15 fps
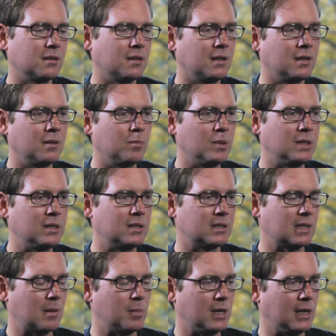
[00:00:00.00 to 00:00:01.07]
and be
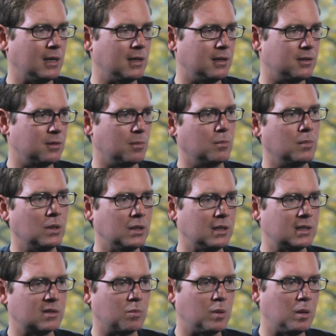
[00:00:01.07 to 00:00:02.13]
disseminated to
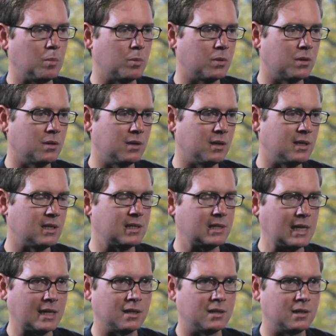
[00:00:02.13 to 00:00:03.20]
millions of people in
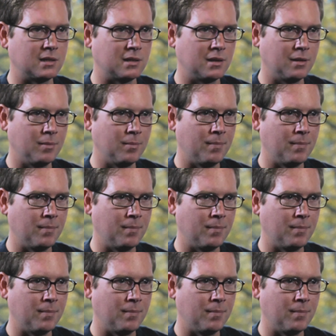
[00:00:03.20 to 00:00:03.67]
seconds.